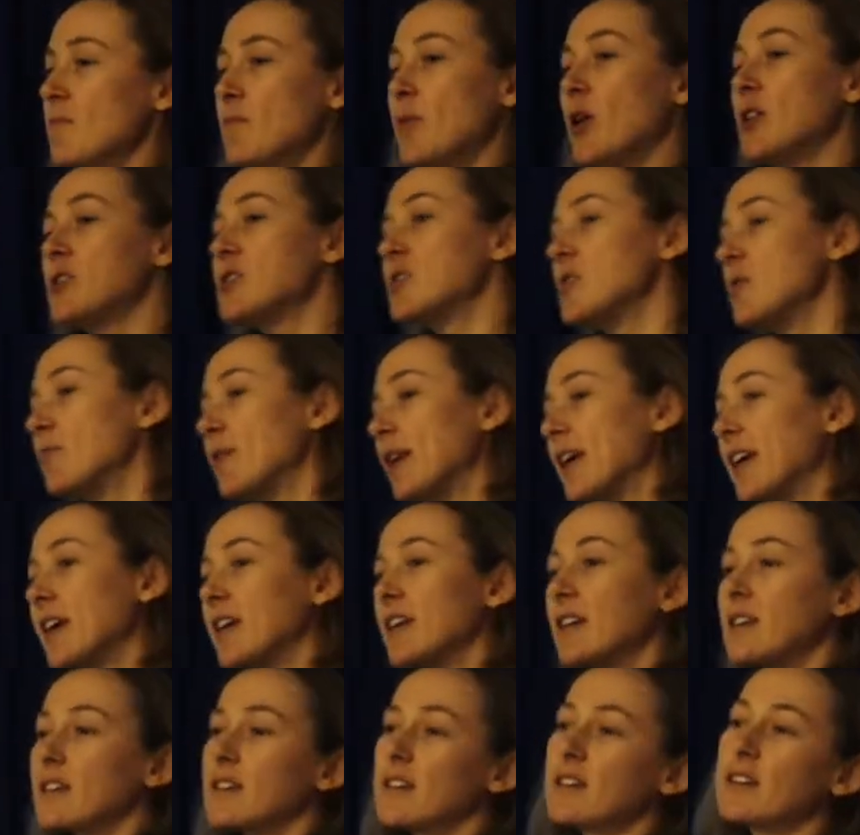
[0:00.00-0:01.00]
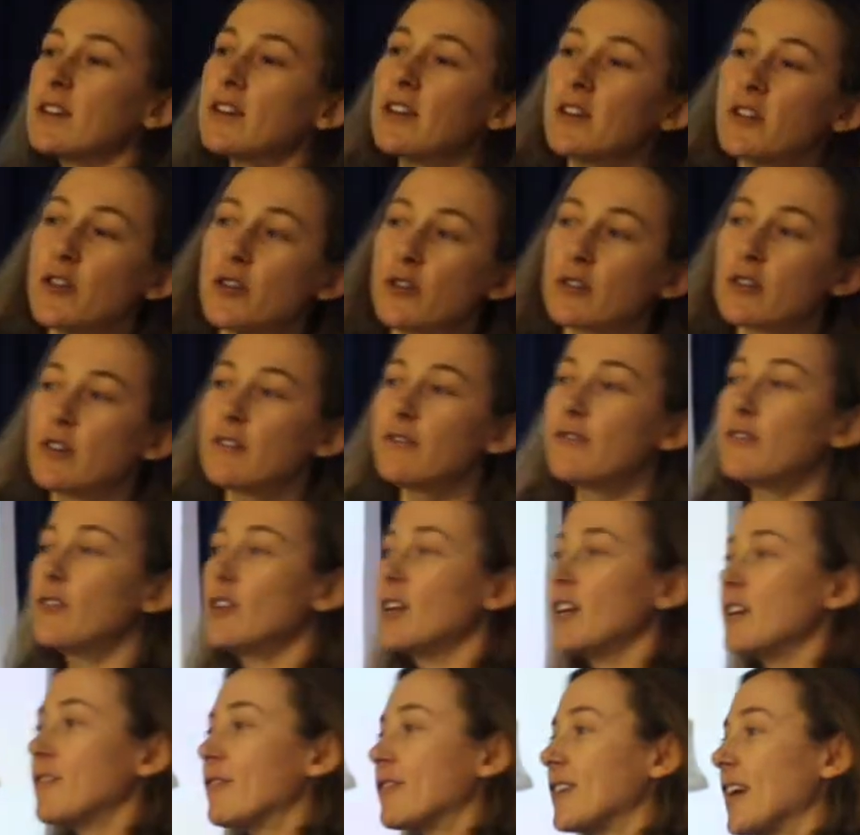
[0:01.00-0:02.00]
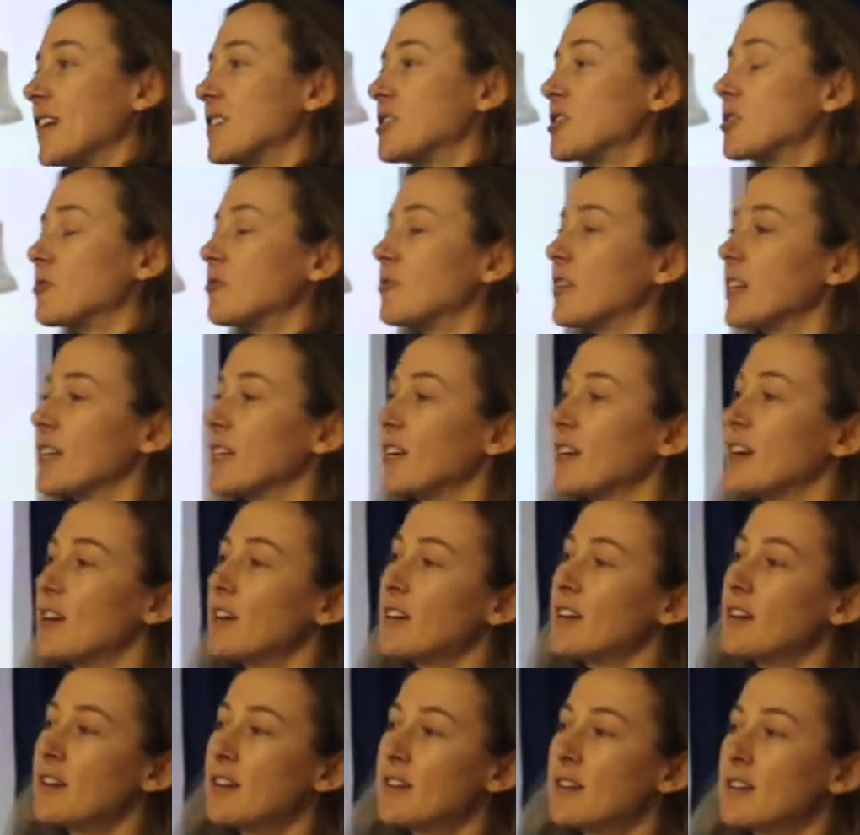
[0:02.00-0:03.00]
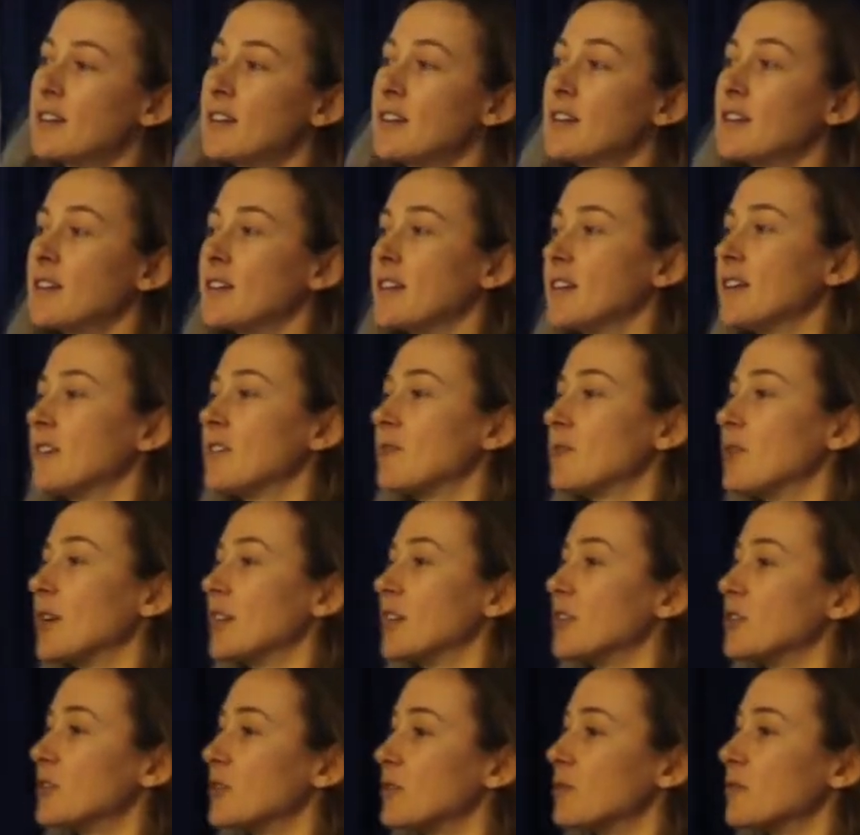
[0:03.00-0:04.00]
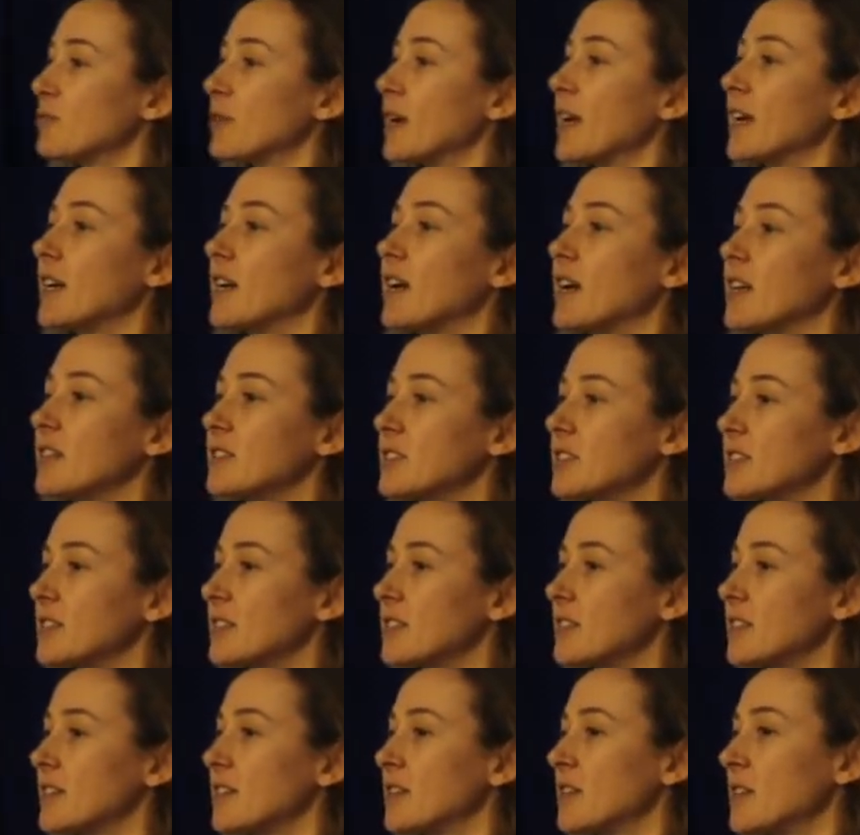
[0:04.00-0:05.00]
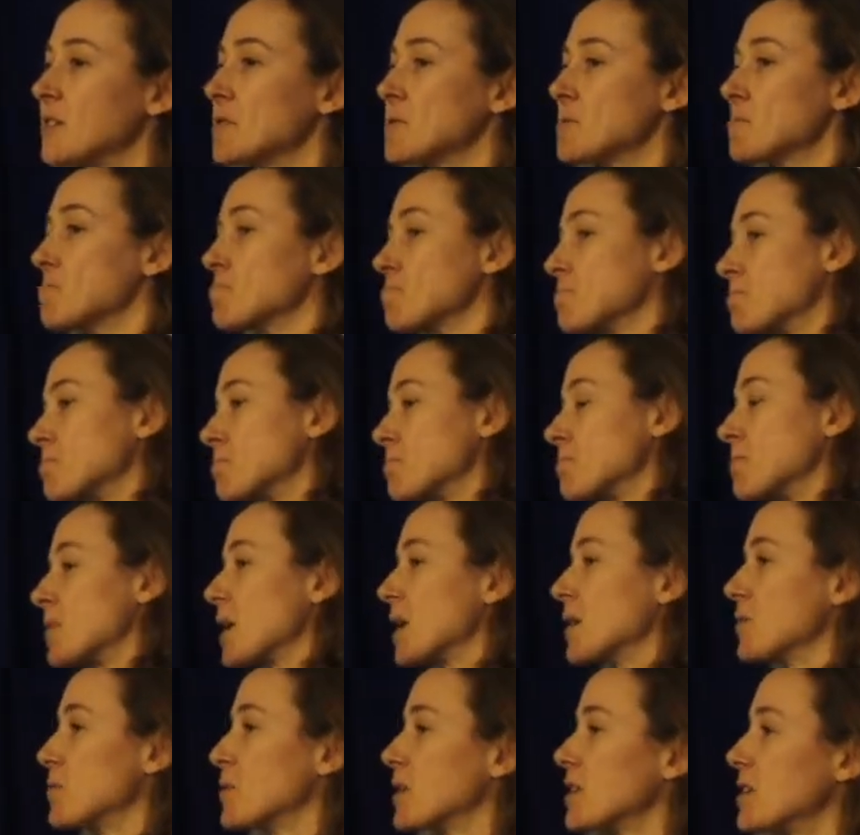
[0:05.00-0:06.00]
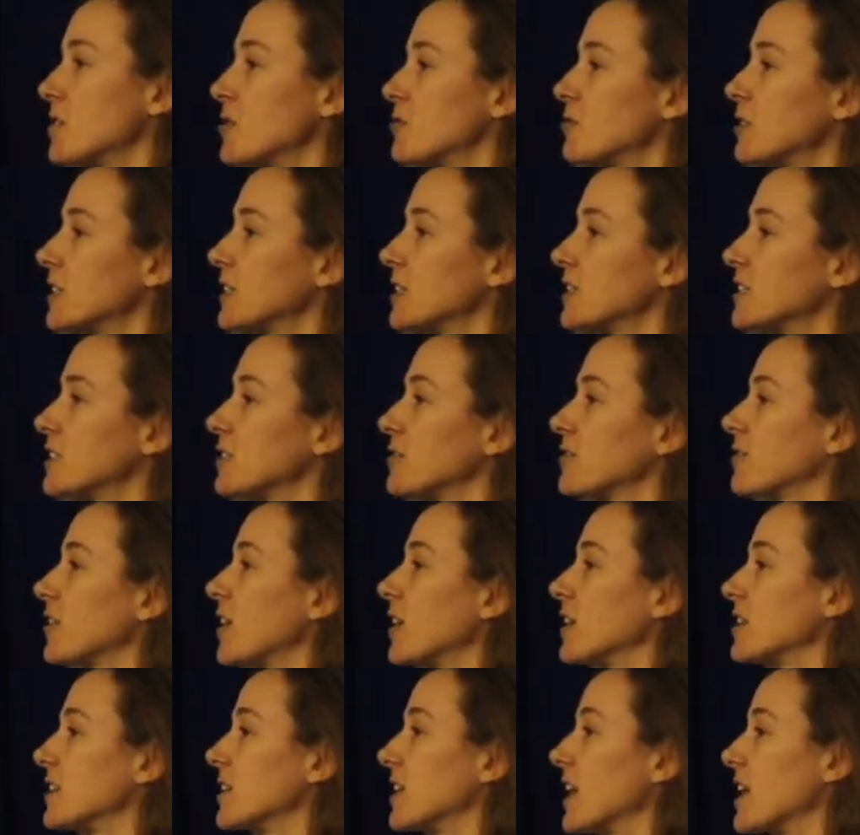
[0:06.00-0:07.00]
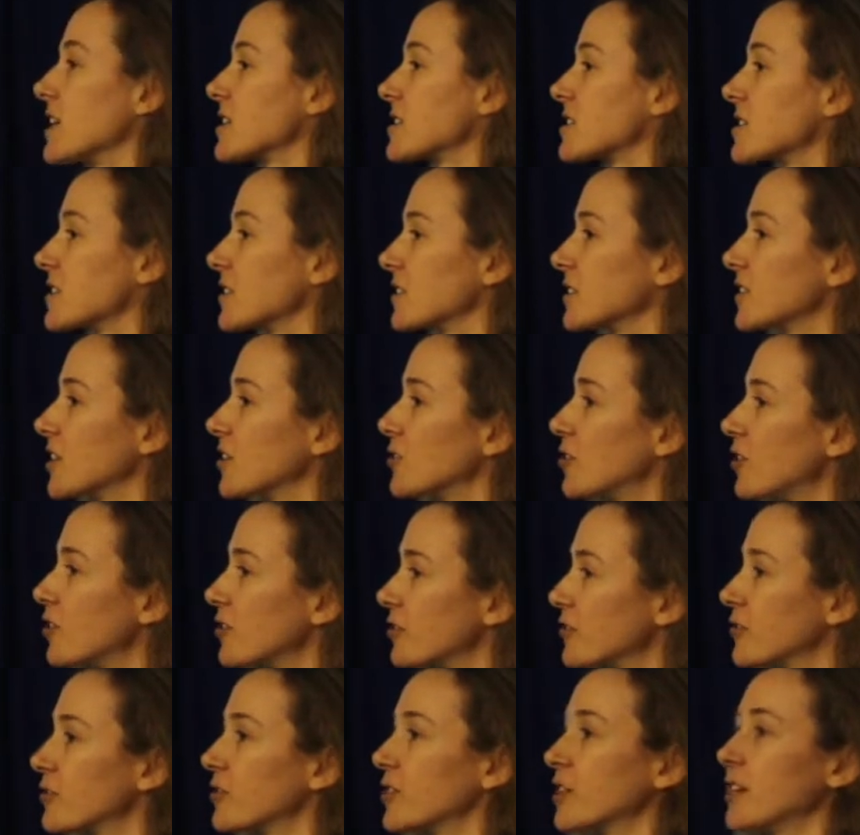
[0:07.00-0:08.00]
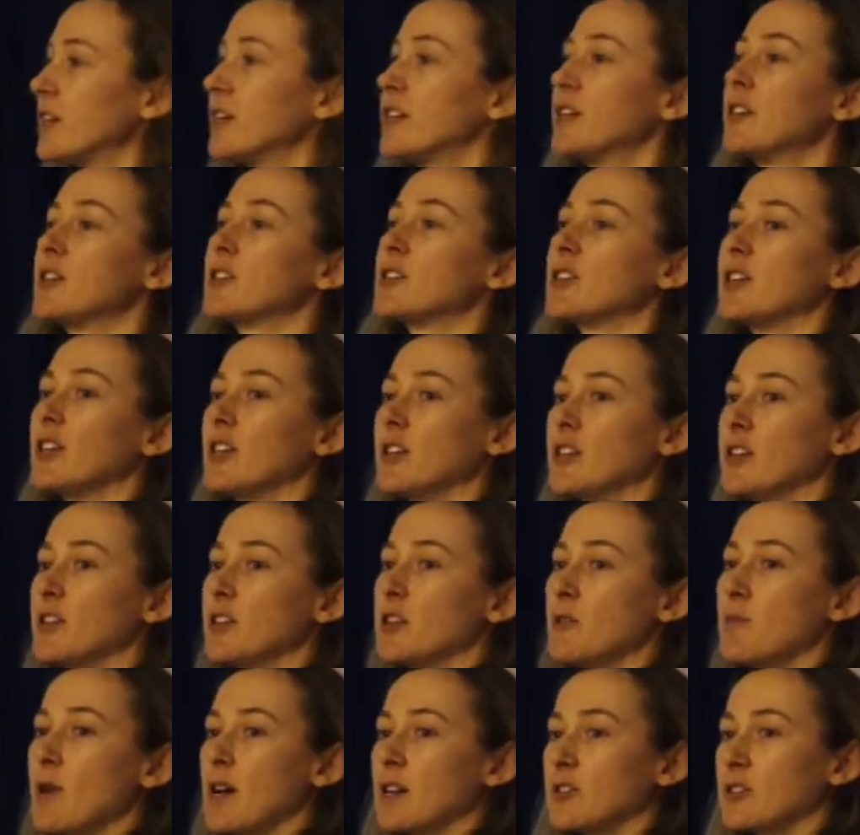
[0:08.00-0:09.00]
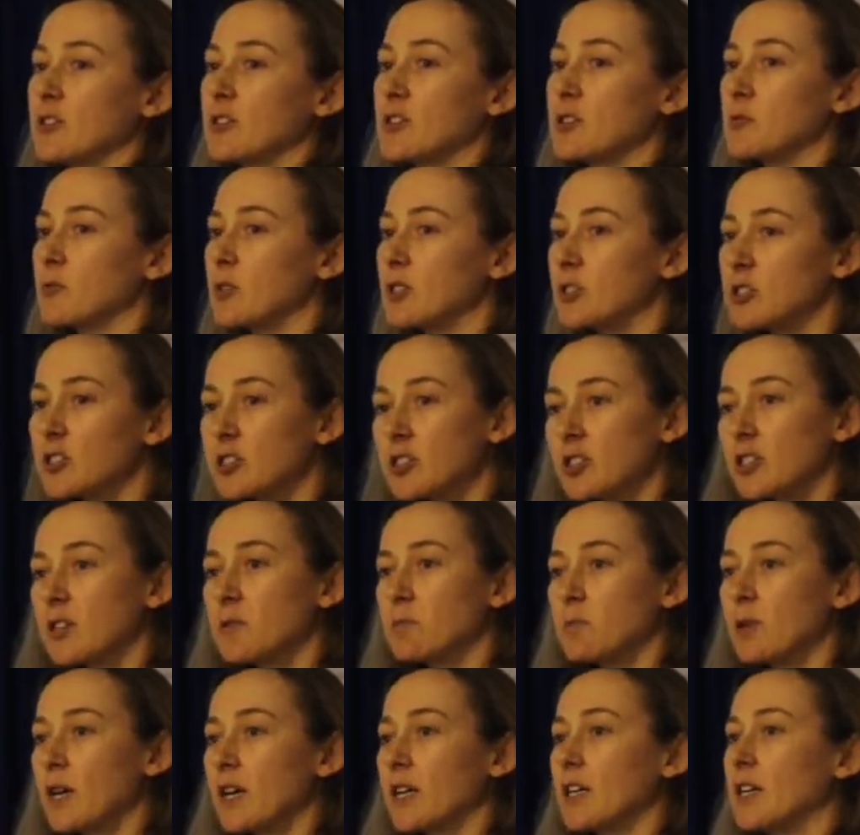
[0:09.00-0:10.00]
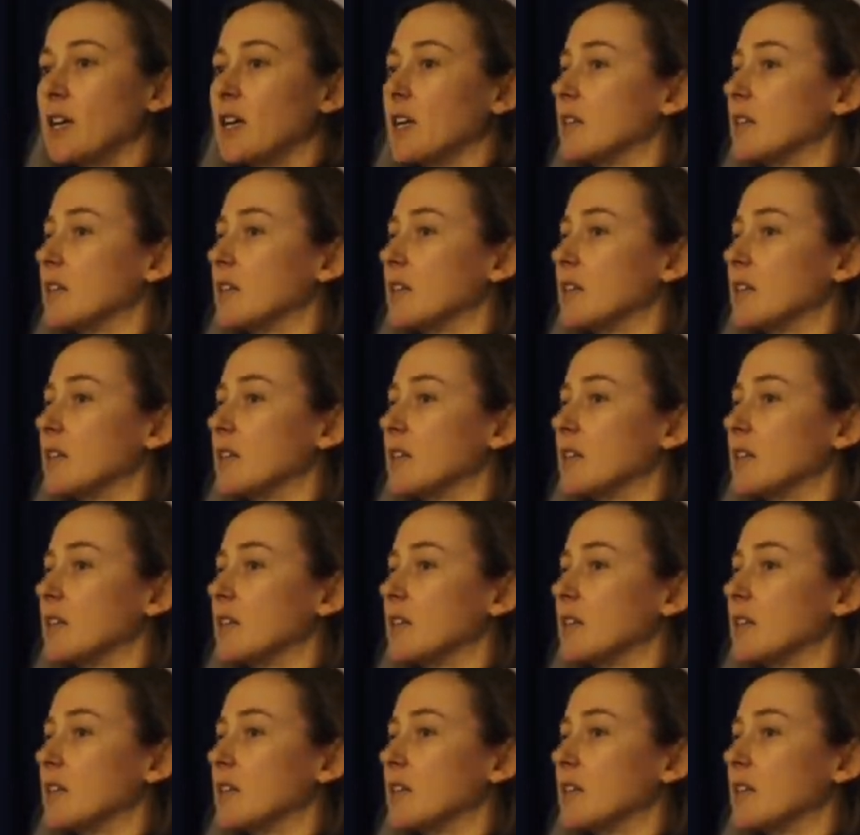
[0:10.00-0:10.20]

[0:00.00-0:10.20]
possibly you're a fully fledged ringer when you can play and hunt. Maybe you're ready to fly the nest and go off to learn your methods once you can play and